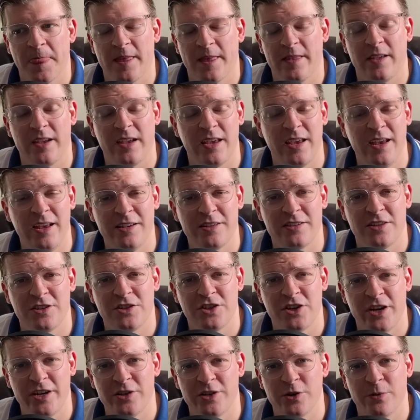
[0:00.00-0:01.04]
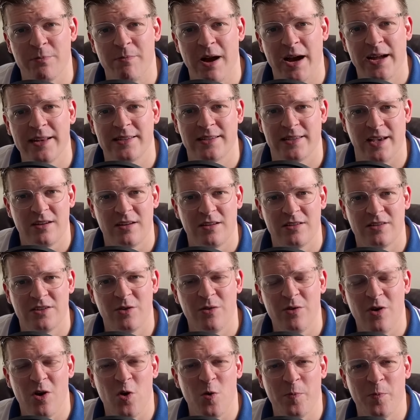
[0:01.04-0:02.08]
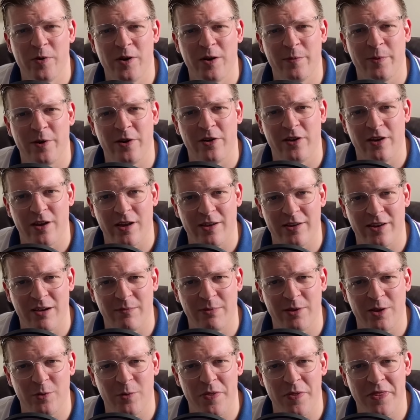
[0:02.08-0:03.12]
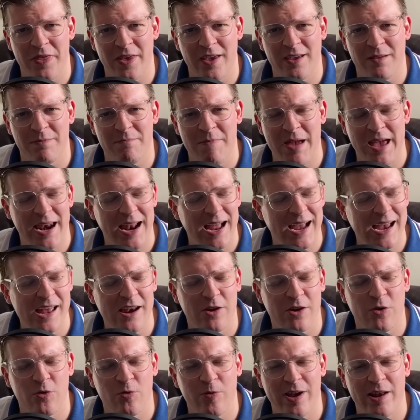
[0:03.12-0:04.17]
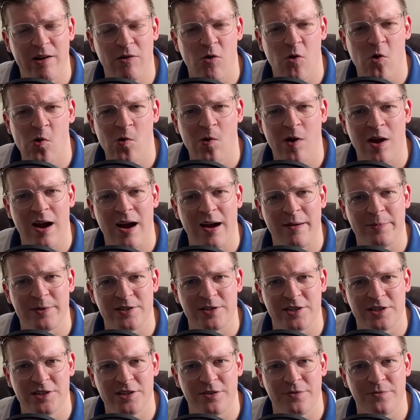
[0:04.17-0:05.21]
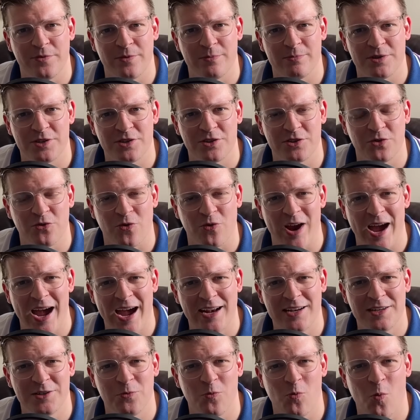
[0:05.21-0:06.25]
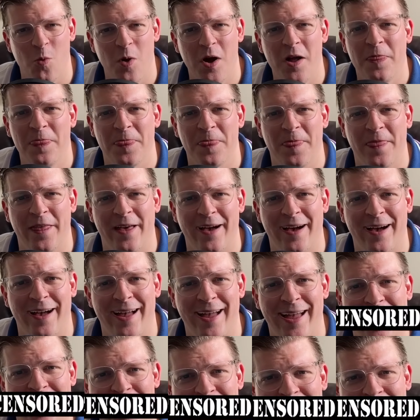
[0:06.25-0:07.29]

key is to change your mindset. Don't open up your DAW and think, man, I gotta create a whole composition from scratch. What the heck?